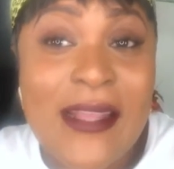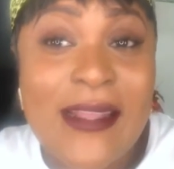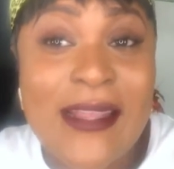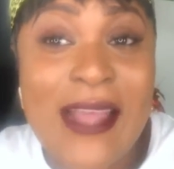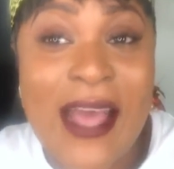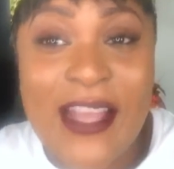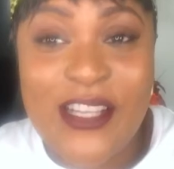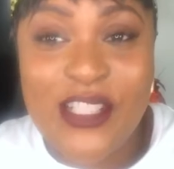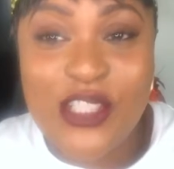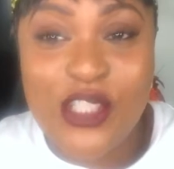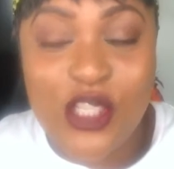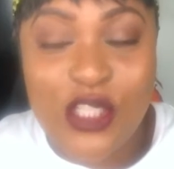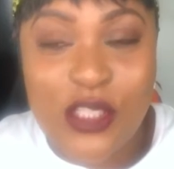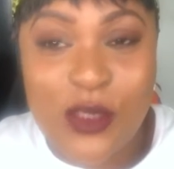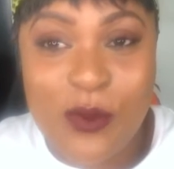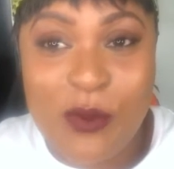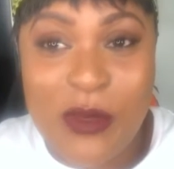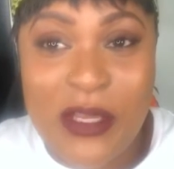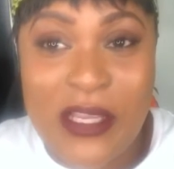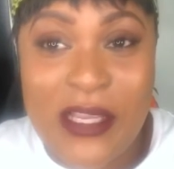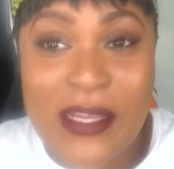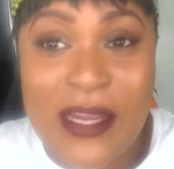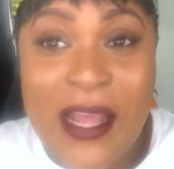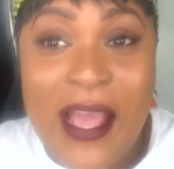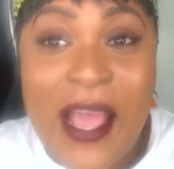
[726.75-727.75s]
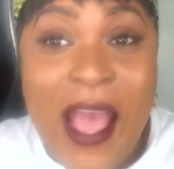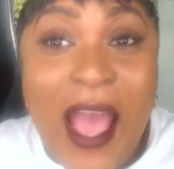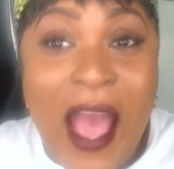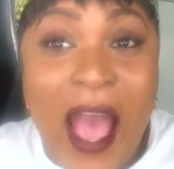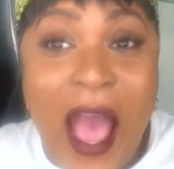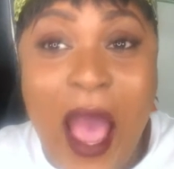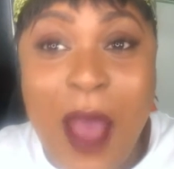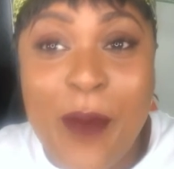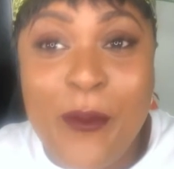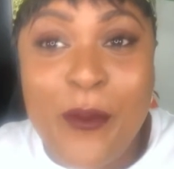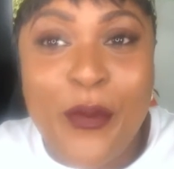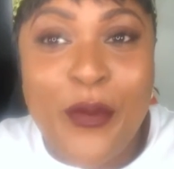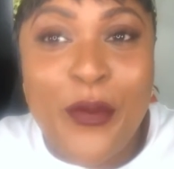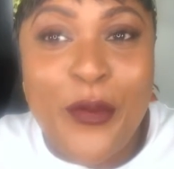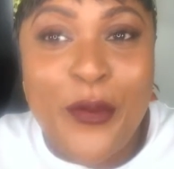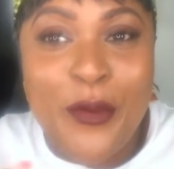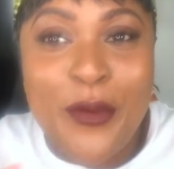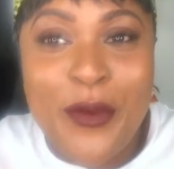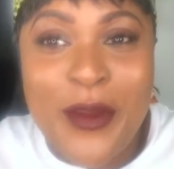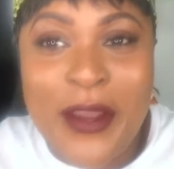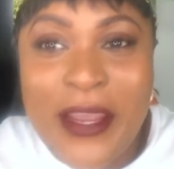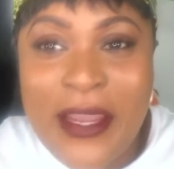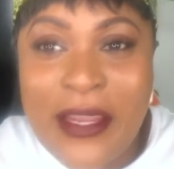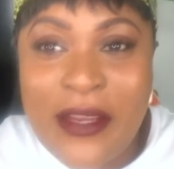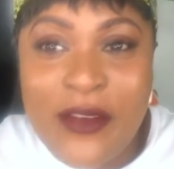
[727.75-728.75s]
That just means I'm
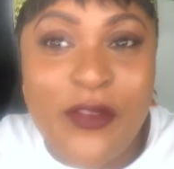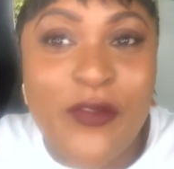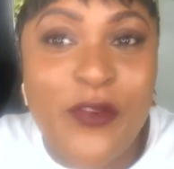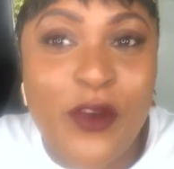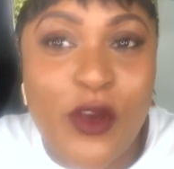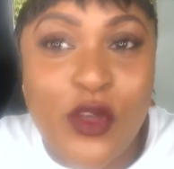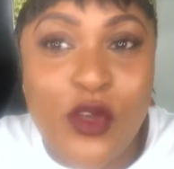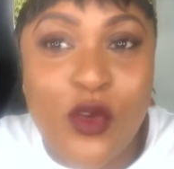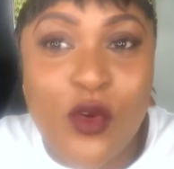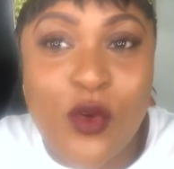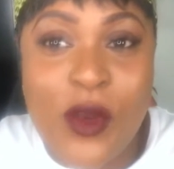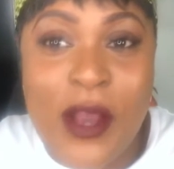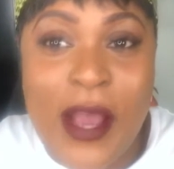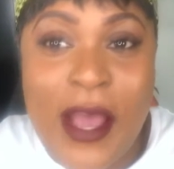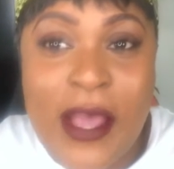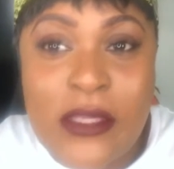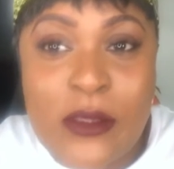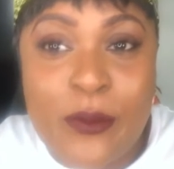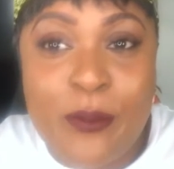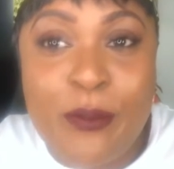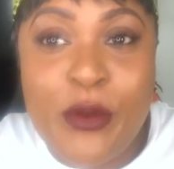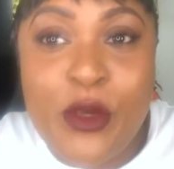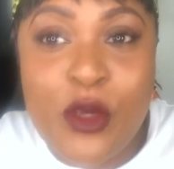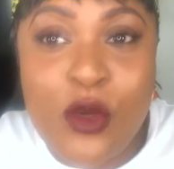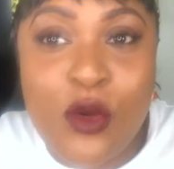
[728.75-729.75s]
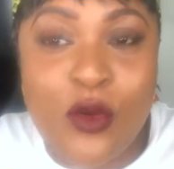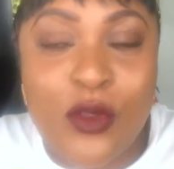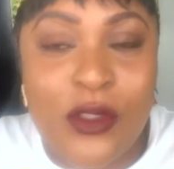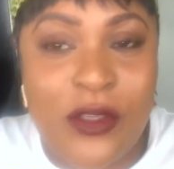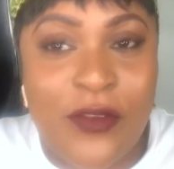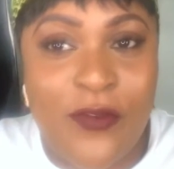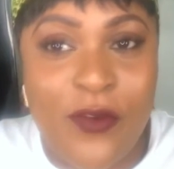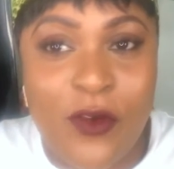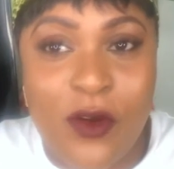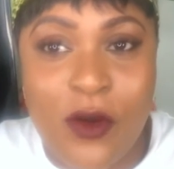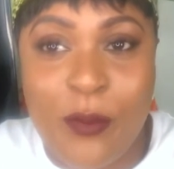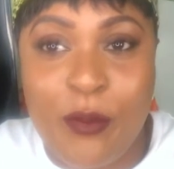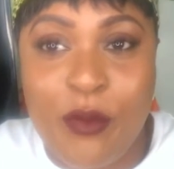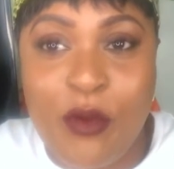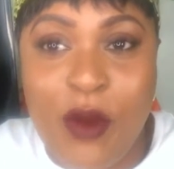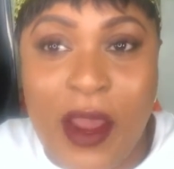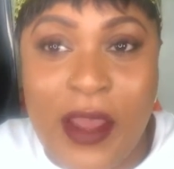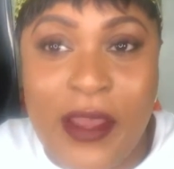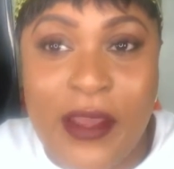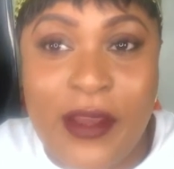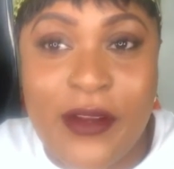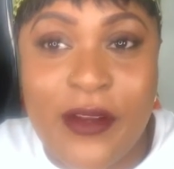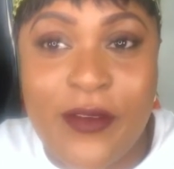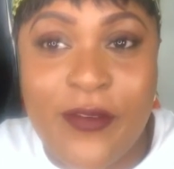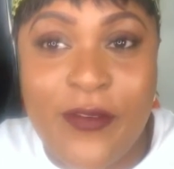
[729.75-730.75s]
praying for you guys. Beautiful
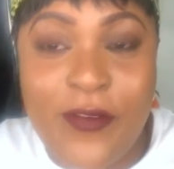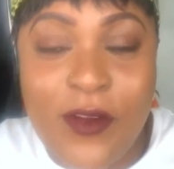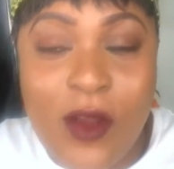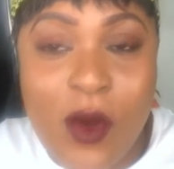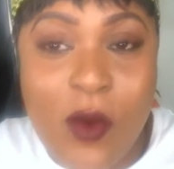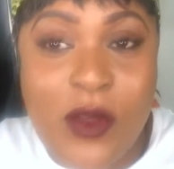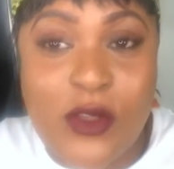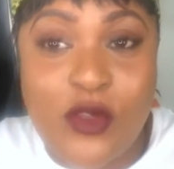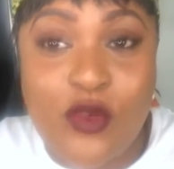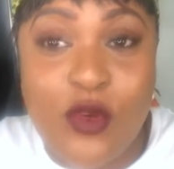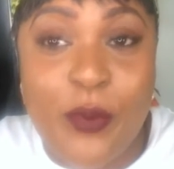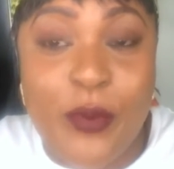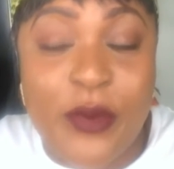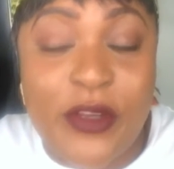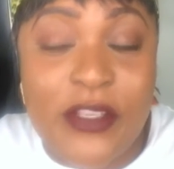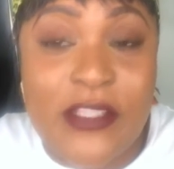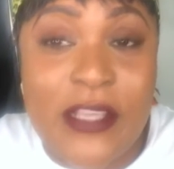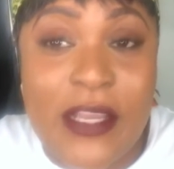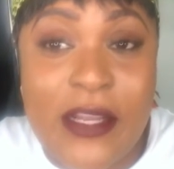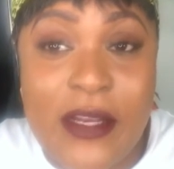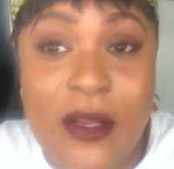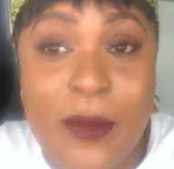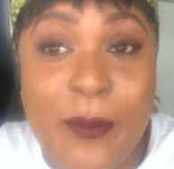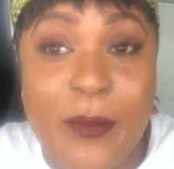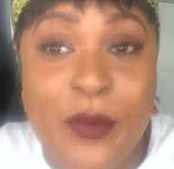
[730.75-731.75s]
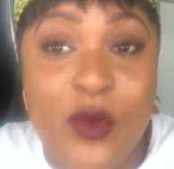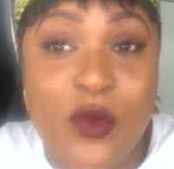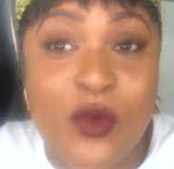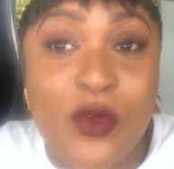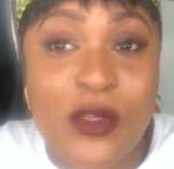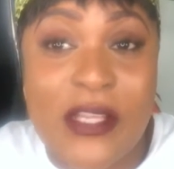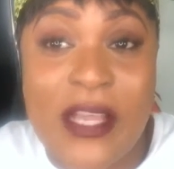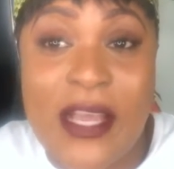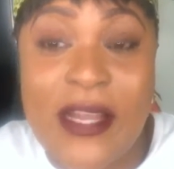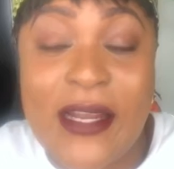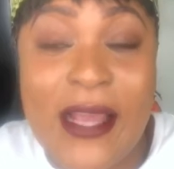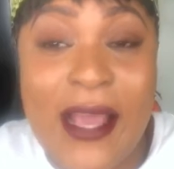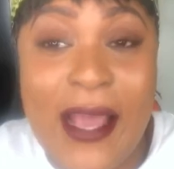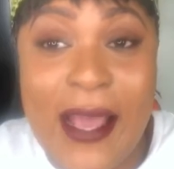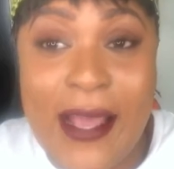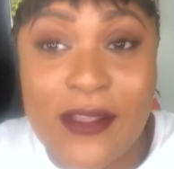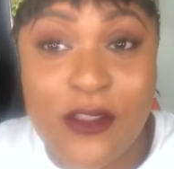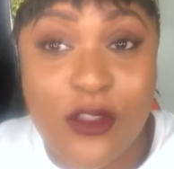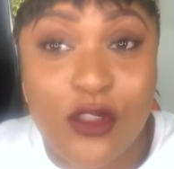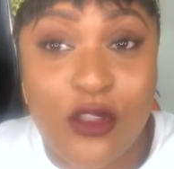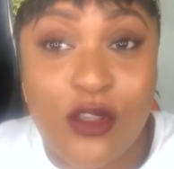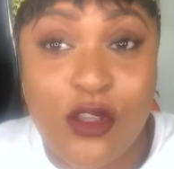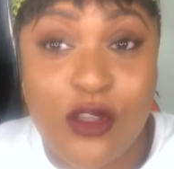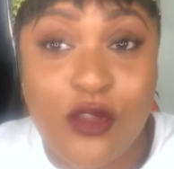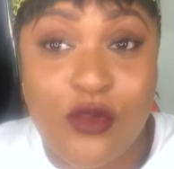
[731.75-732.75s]
prayer. The flowers represent the beauty and the
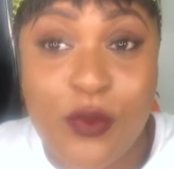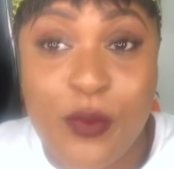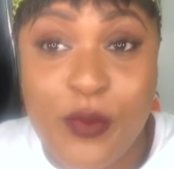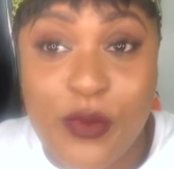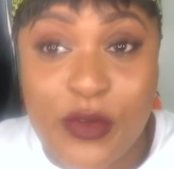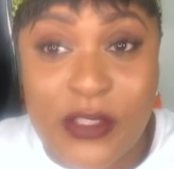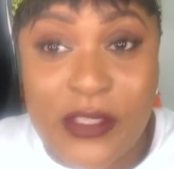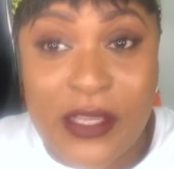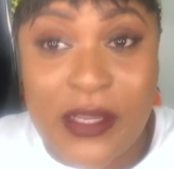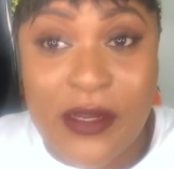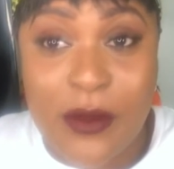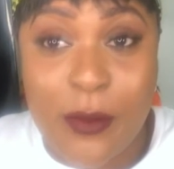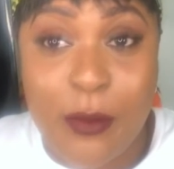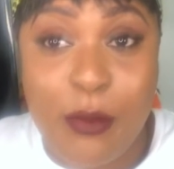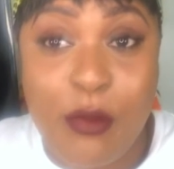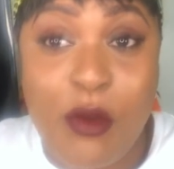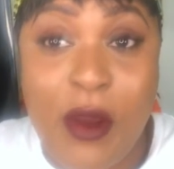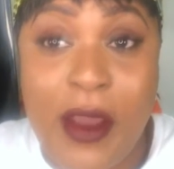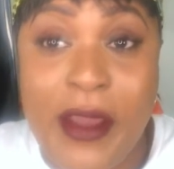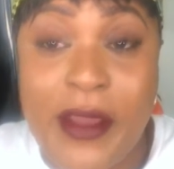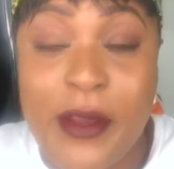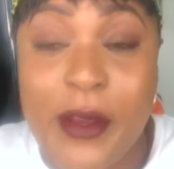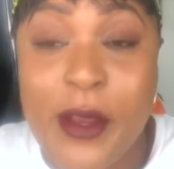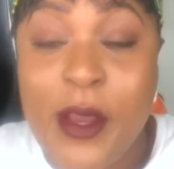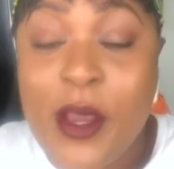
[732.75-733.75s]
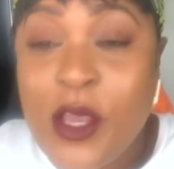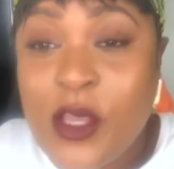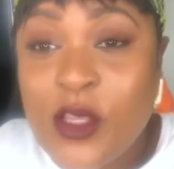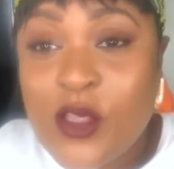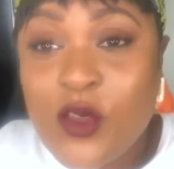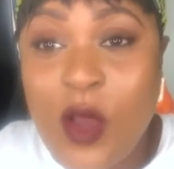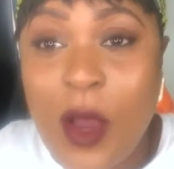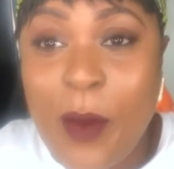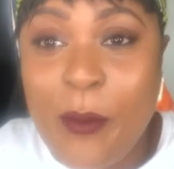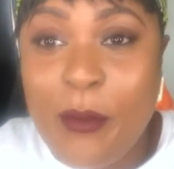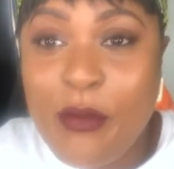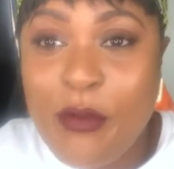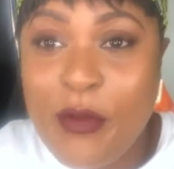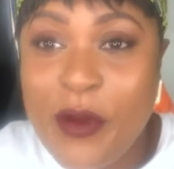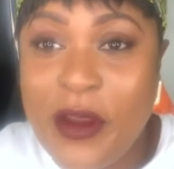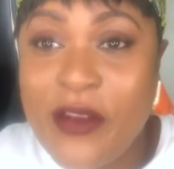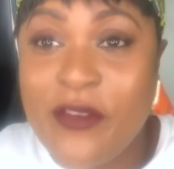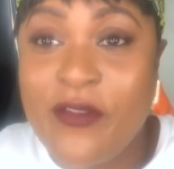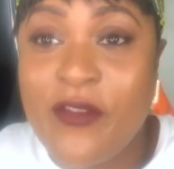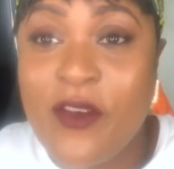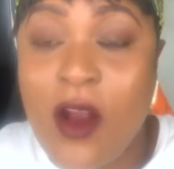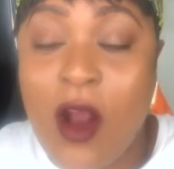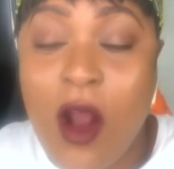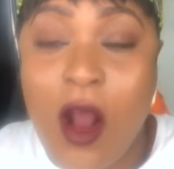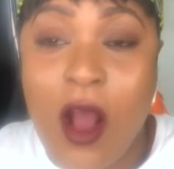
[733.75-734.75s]
hands just represent the prayer. So I'm
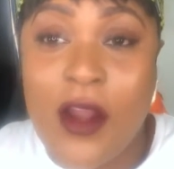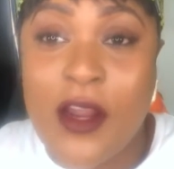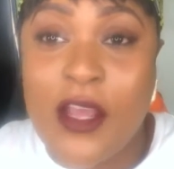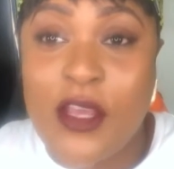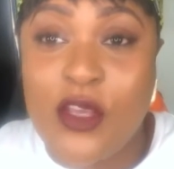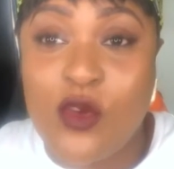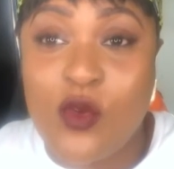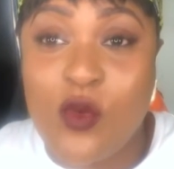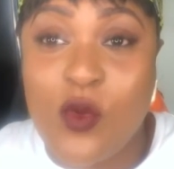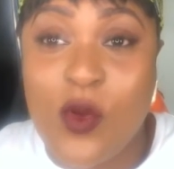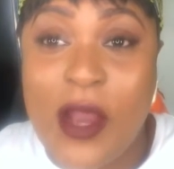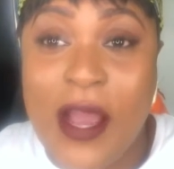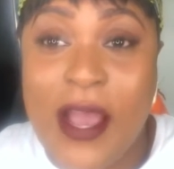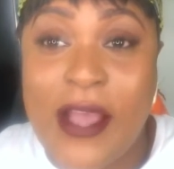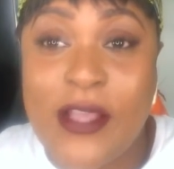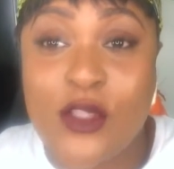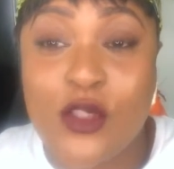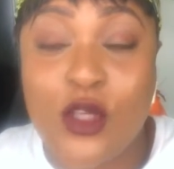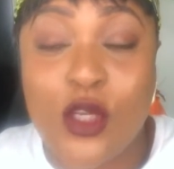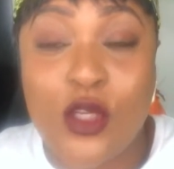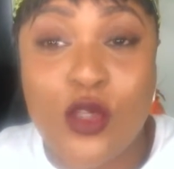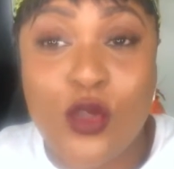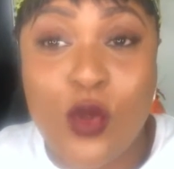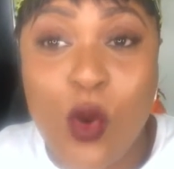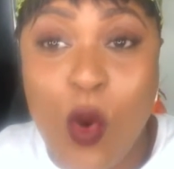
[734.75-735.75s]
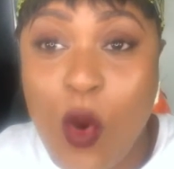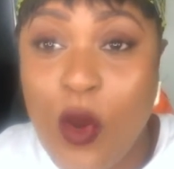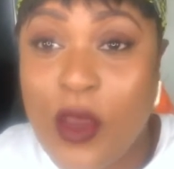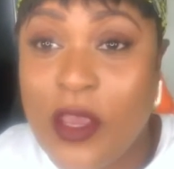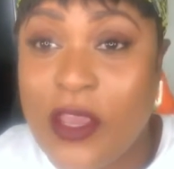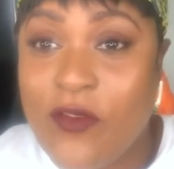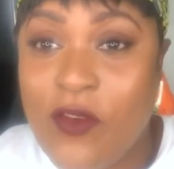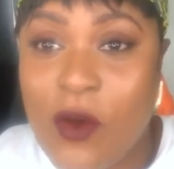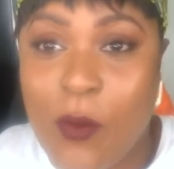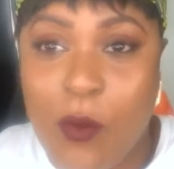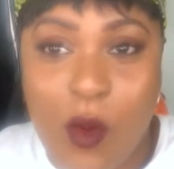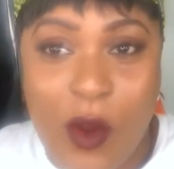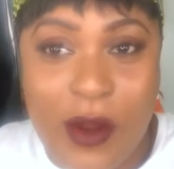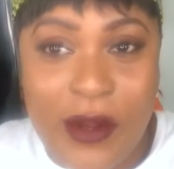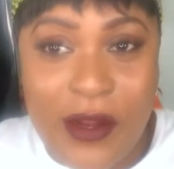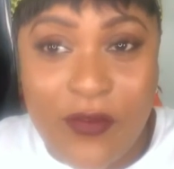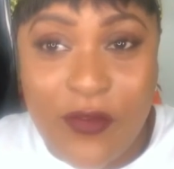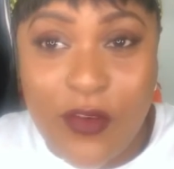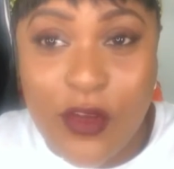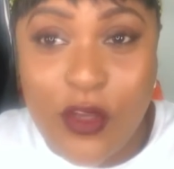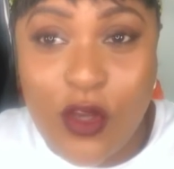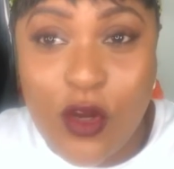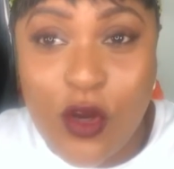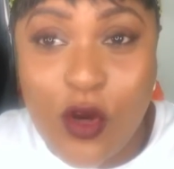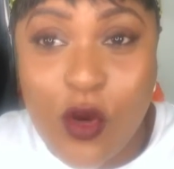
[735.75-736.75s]
praying for all of you guys. So don't give up
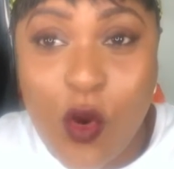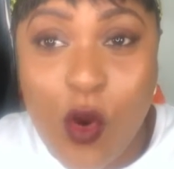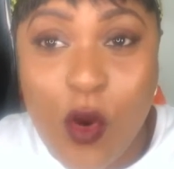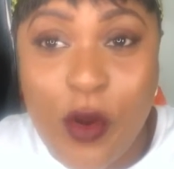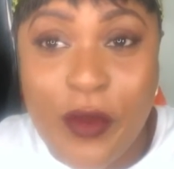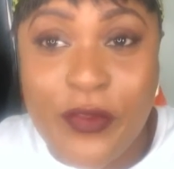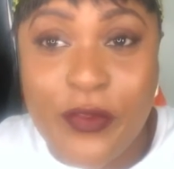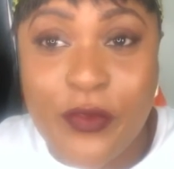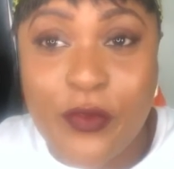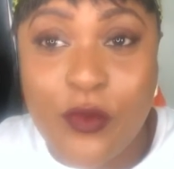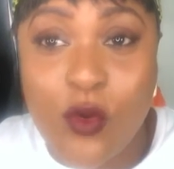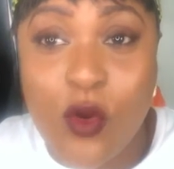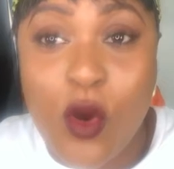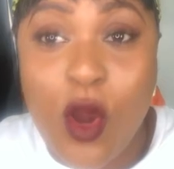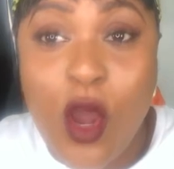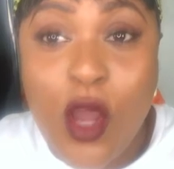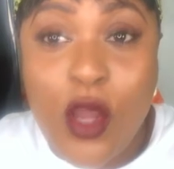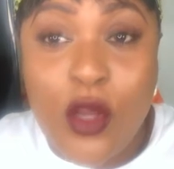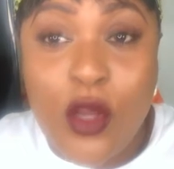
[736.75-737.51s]
whatever you're going through.